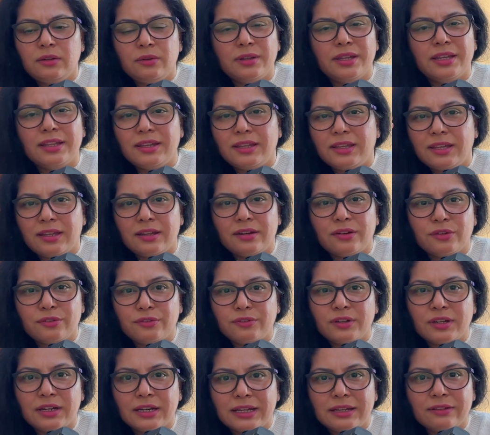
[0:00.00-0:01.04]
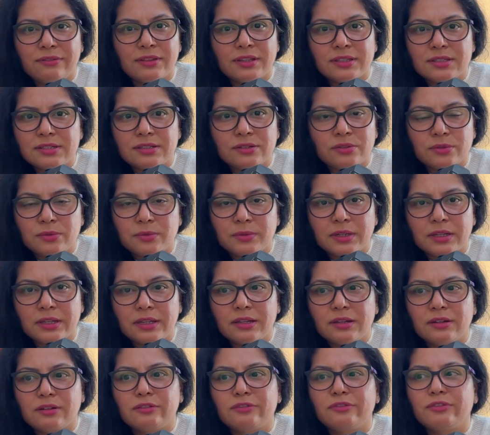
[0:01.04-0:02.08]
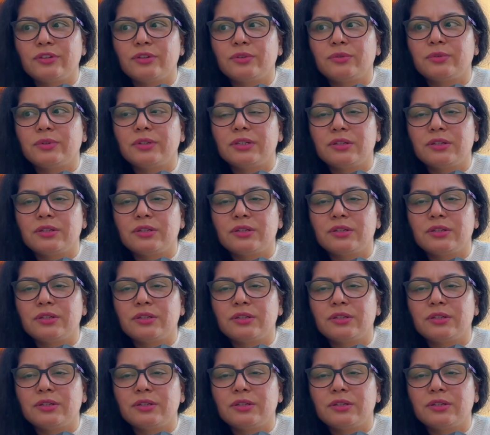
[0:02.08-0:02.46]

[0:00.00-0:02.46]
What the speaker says: any area of your life that's not working out for you,